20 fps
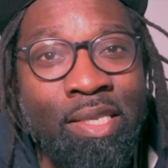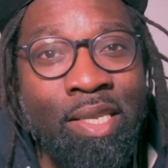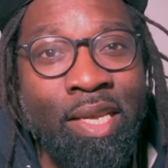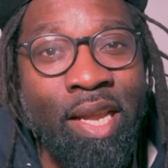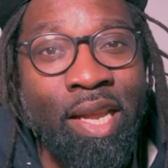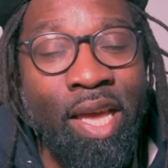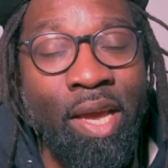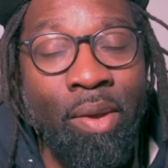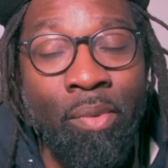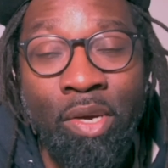
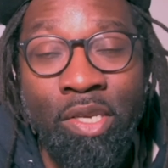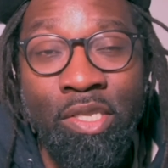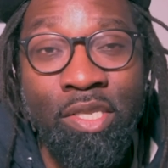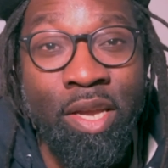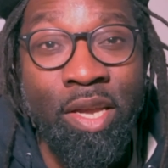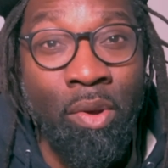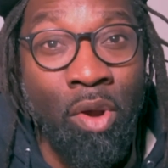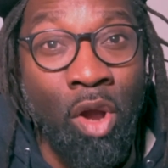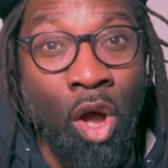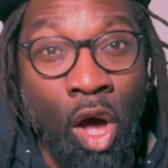today was
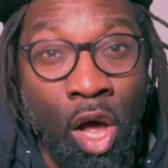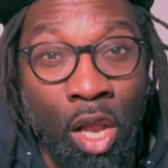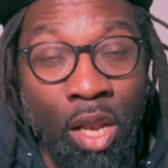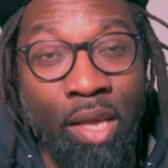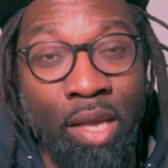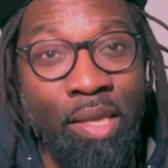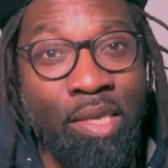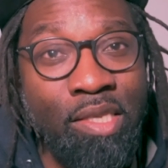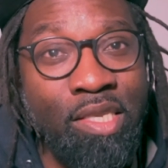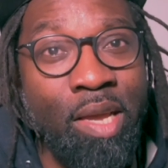they were all
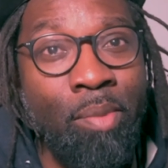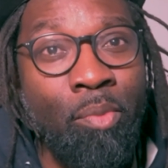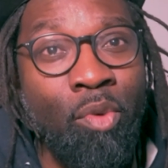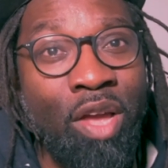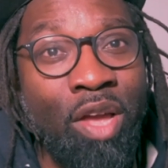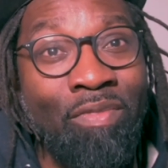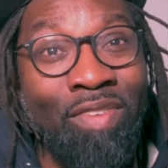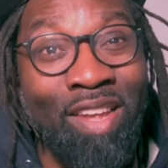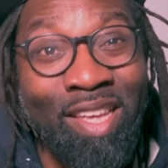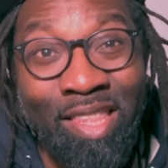on the same
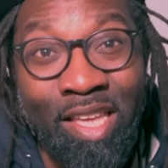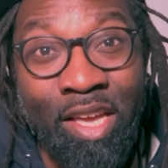wavelength.